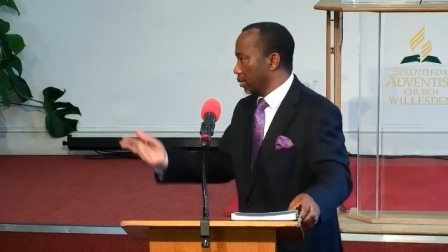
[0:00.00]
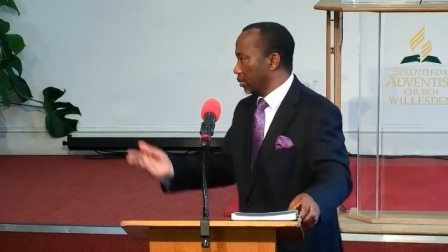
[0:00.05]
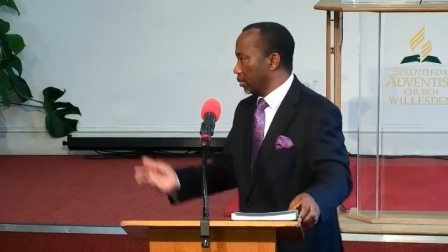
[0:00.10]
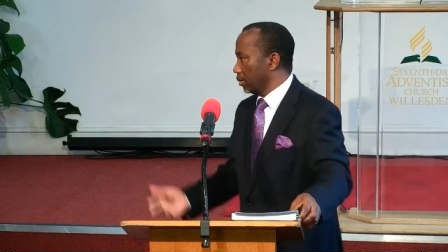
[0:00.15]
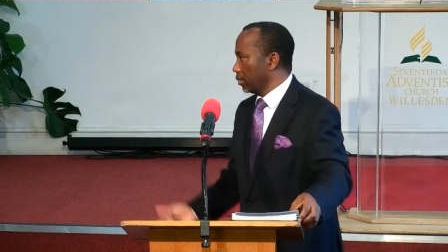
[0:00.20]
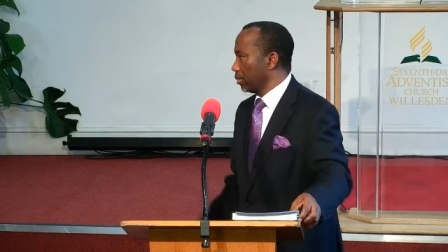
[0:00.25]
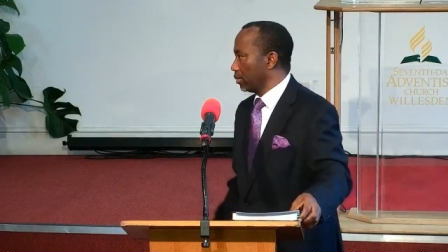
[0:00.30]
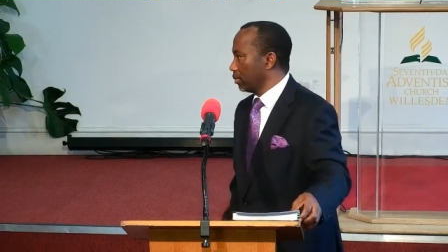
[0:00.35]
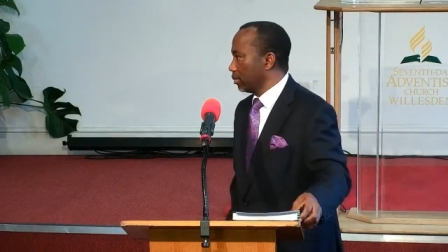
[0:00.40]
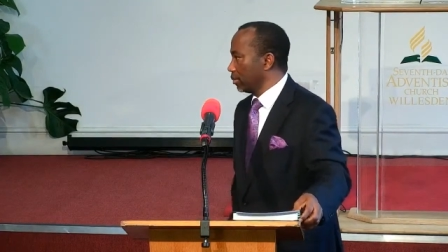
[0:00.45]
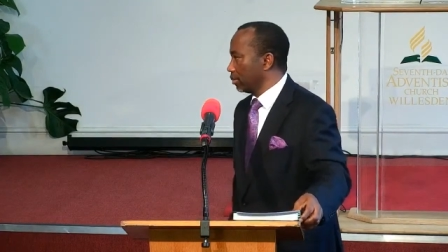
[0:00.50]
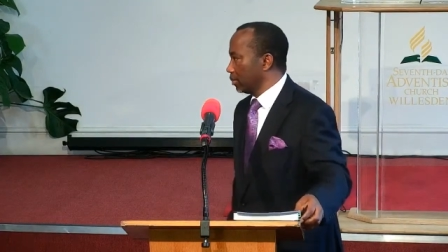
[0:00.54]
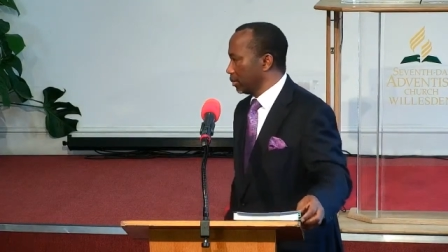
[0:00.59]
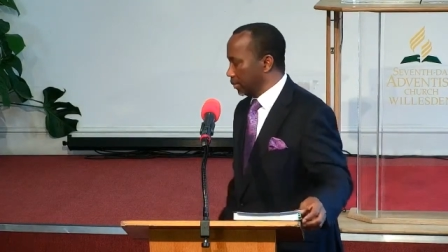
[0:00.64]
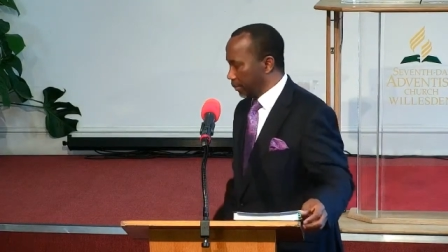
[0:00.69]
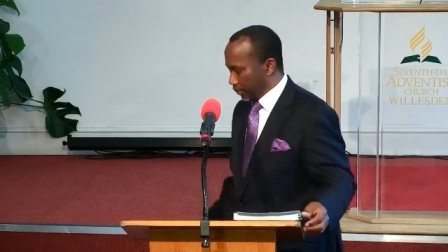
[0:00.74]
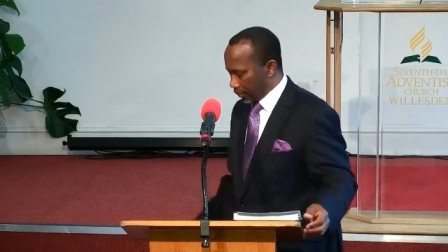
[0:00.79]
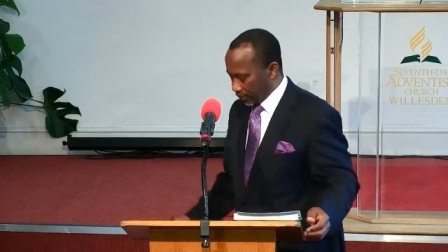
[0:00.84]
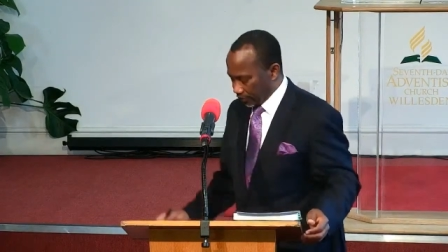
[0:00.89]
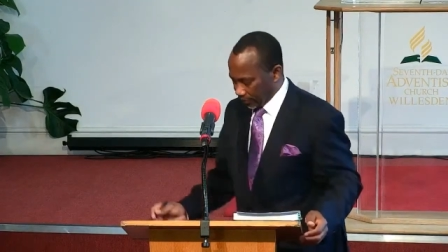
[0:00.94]
Just
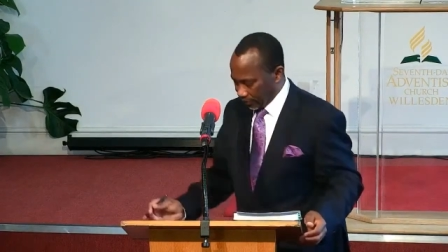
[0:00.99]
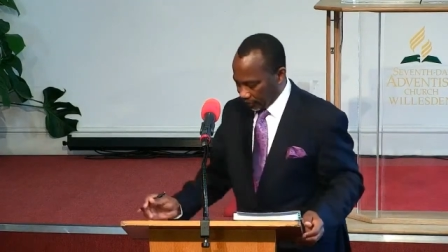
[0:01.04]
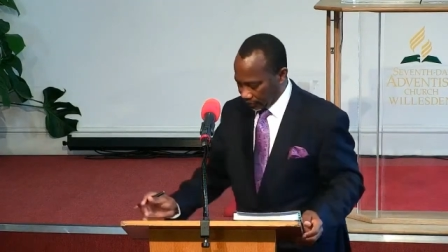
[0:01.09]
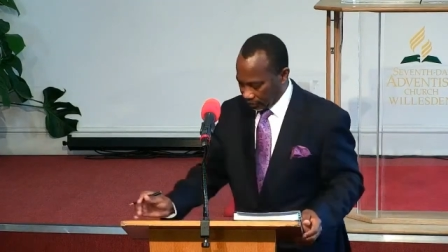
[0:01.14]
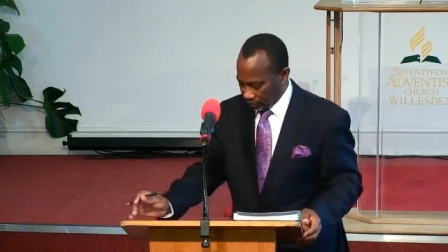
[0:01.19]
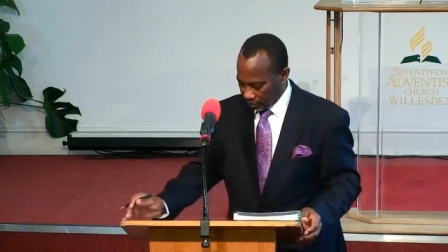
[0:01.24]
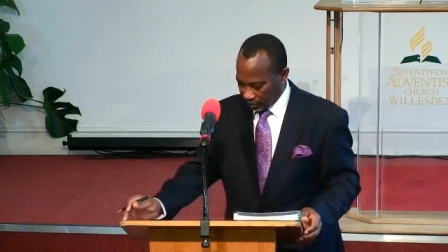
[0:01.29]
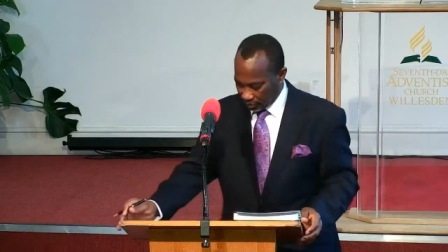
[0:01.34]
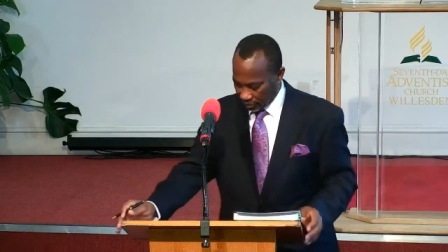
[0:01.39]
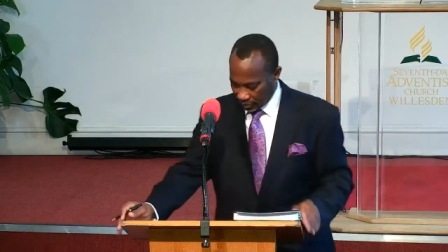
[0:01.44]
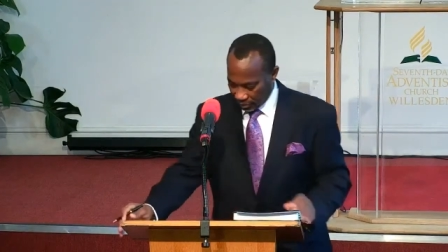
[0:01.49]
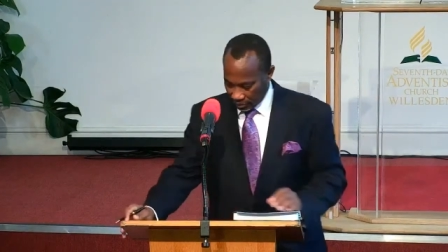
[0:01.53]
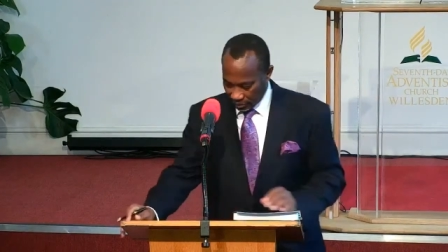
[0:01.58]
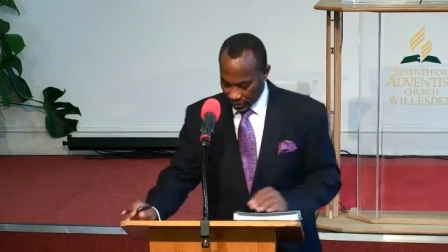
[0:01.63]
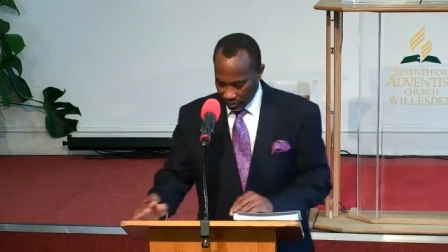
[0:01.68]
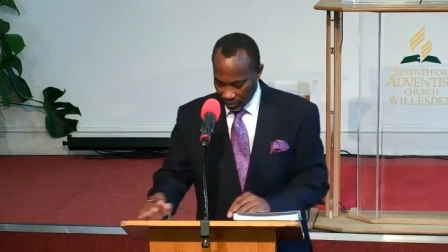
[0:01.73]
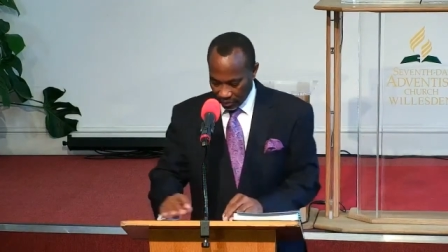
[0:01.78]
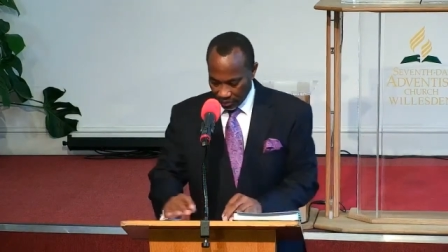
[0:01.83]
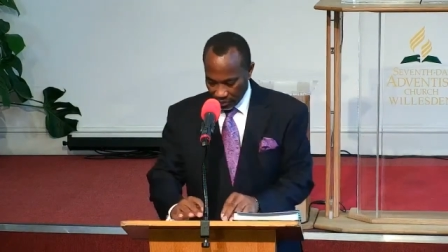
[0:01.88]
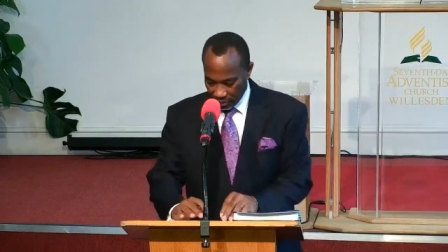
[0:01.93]
answering Sister
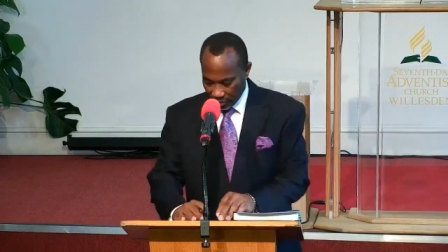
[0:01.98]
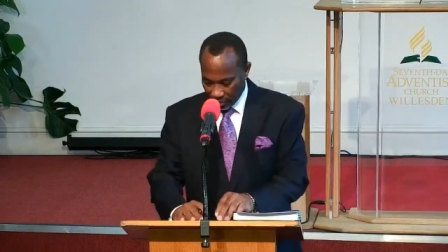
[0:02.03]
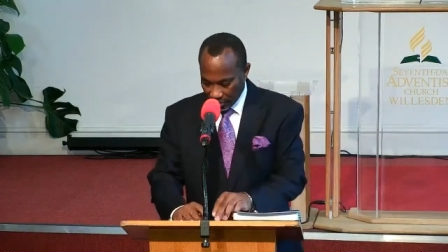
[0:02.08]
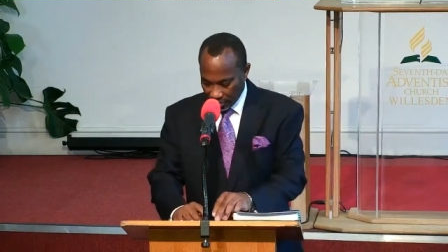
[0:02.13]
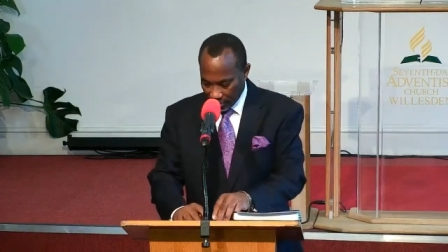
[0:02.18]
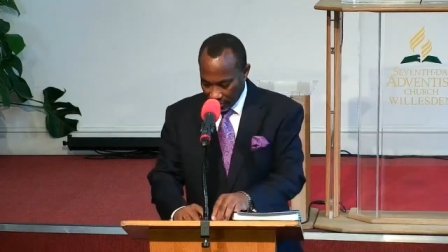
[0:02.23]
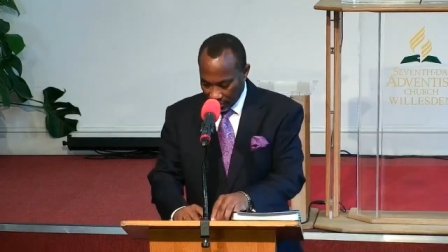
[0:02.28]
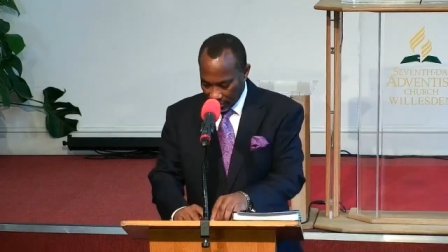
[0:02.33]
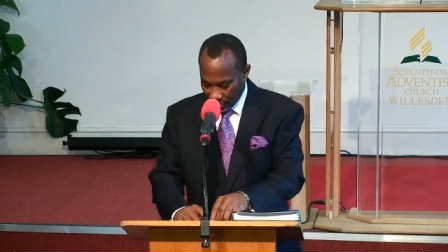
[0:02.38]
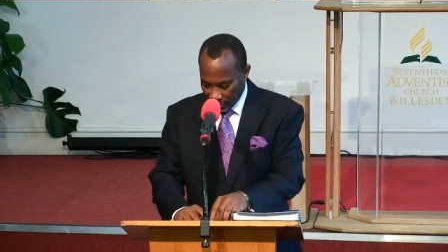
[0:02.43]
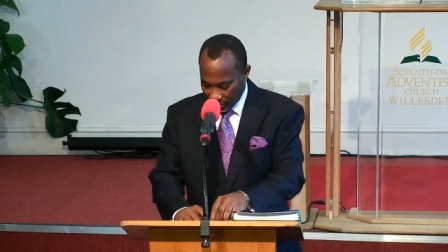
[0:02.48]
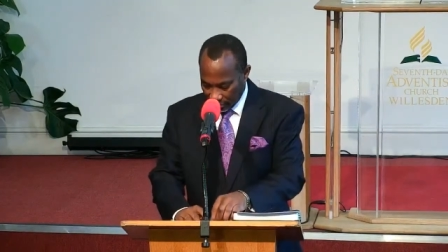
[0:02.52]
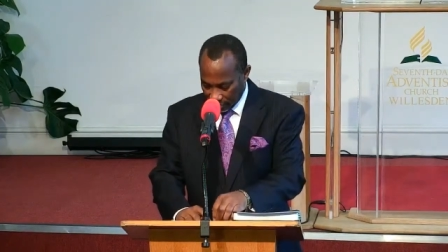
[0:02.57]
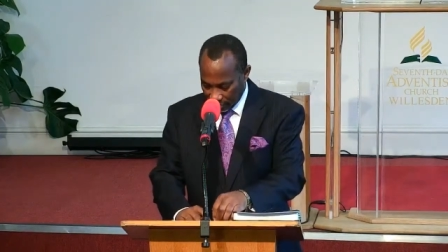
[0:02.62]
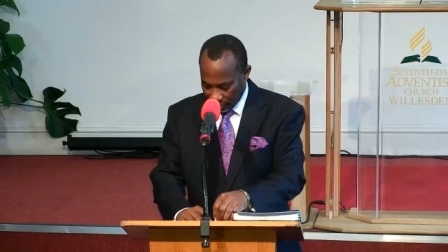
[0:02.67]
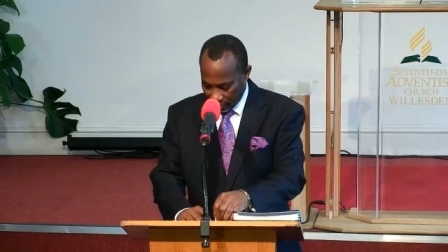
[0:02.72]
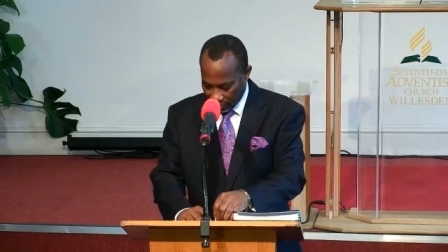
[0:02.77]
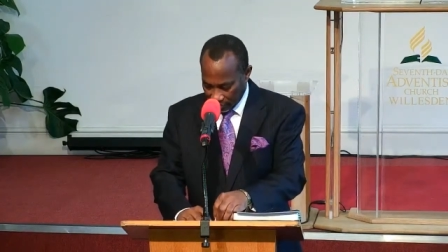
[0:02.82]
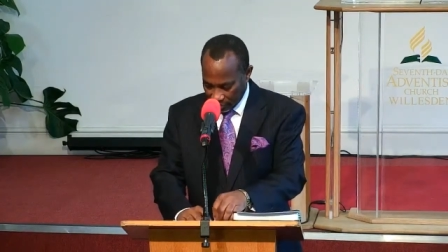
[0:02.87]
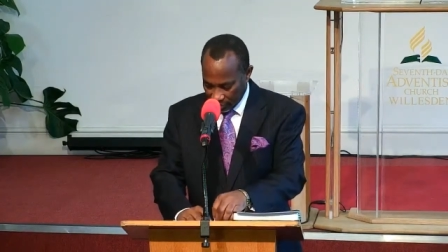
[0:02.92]
Aline's
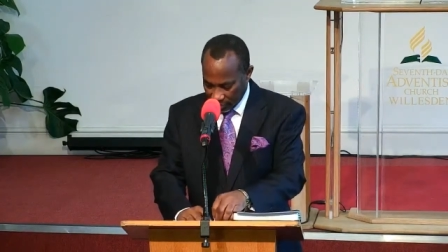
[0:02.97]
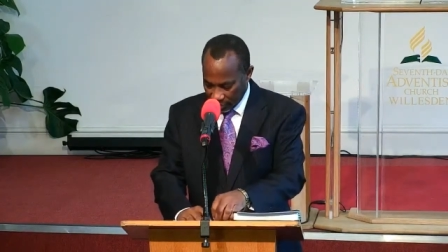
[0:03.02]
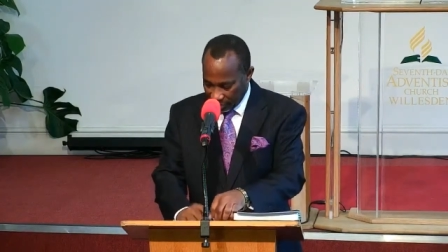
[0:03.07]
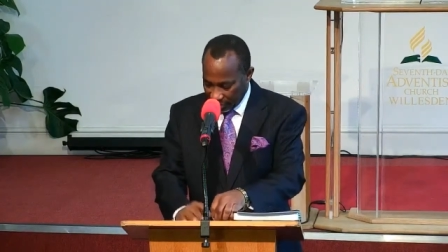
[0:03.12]
question.